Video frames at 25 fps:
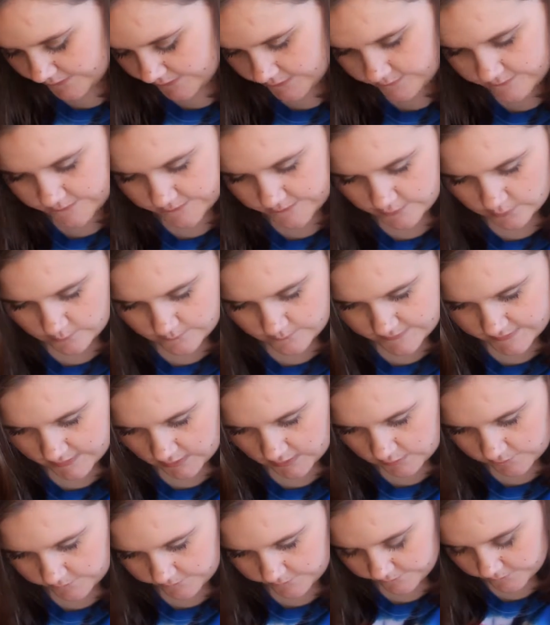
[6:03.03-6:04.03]
I do this on
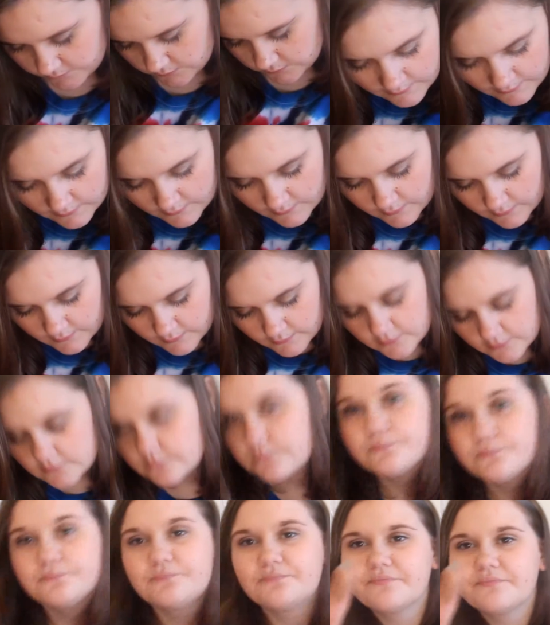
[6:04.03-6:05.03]
myself.
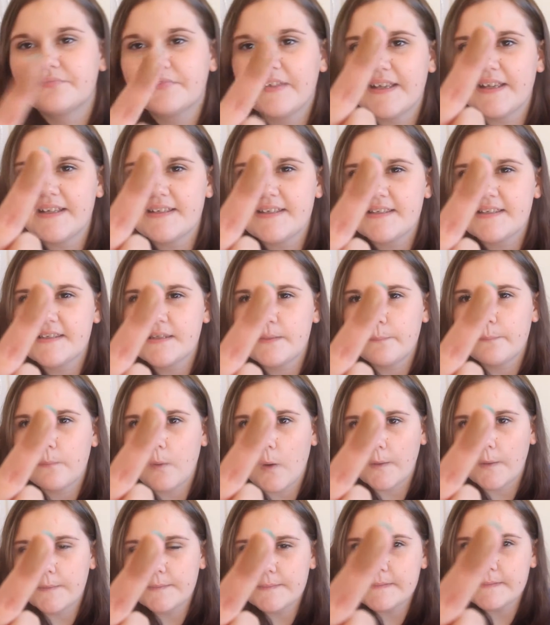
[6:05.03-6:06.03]
This is the
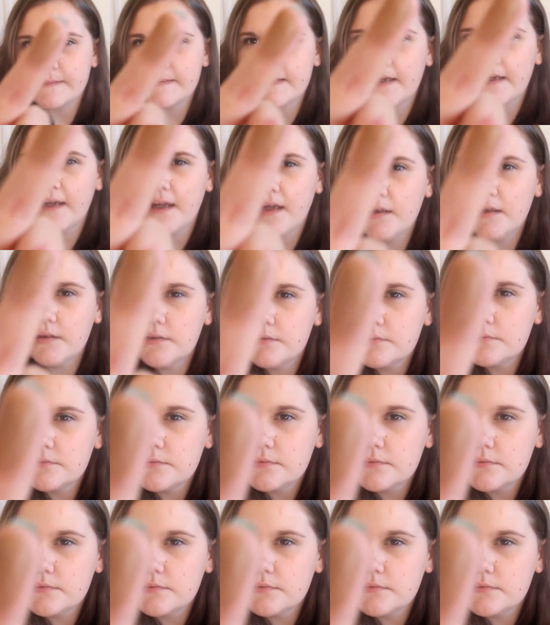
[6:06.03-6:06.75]
bronzer.